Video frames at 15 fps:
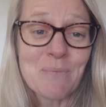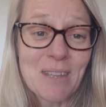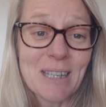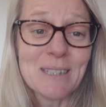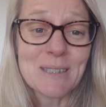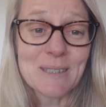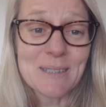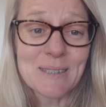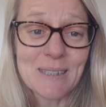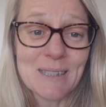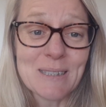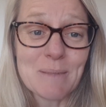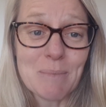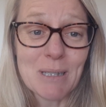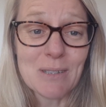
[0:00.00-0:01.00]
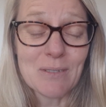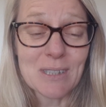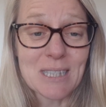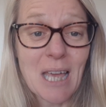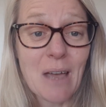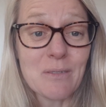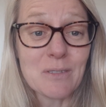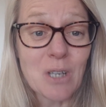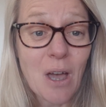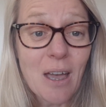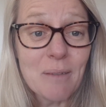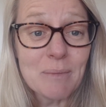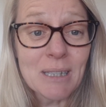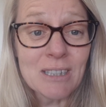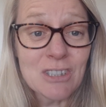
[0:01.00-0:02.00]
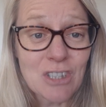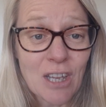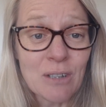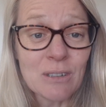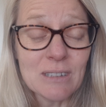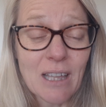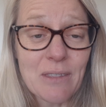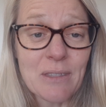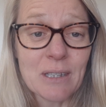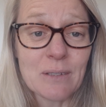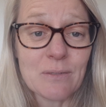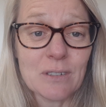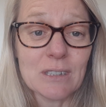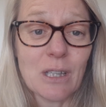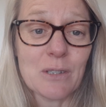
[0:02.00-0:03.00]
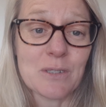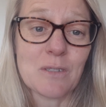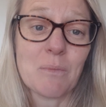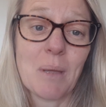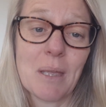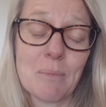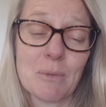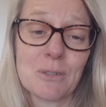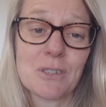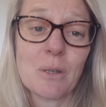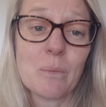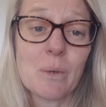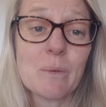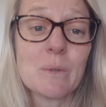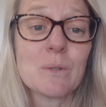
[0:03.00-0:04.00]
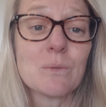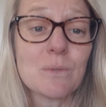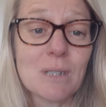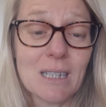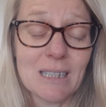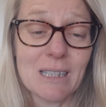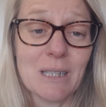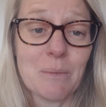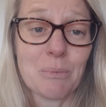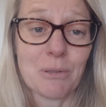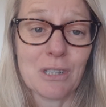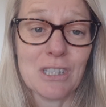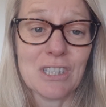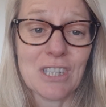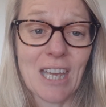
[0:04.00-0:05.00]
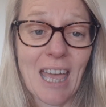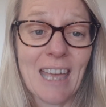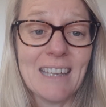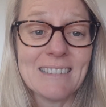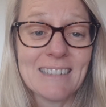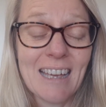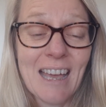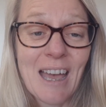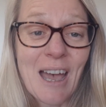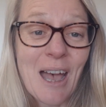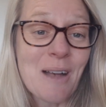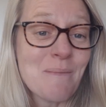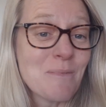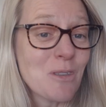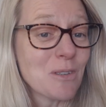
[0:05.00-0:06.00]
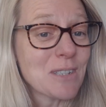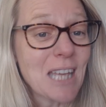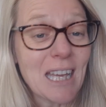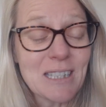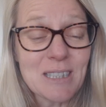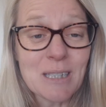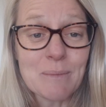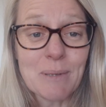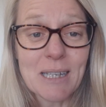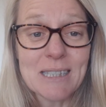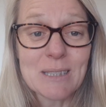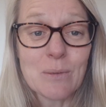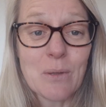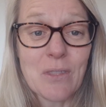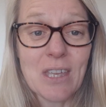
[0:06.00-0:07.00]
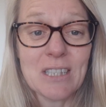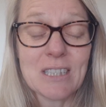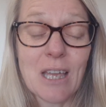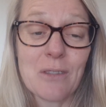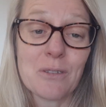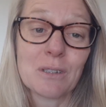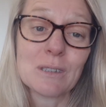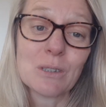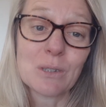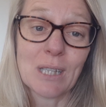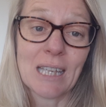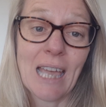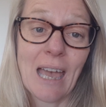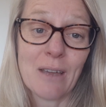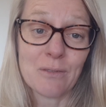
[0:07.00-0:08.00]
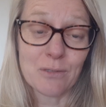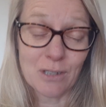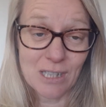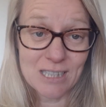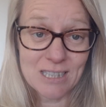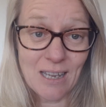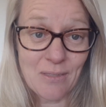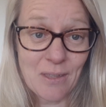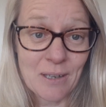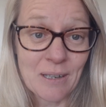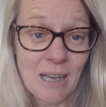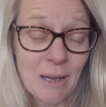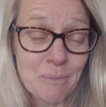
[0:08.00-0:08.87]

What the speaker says: It's a bit of a tough time in general, I think, for lots of people. So we would really appreciate you touching base with each other and looking out for each other.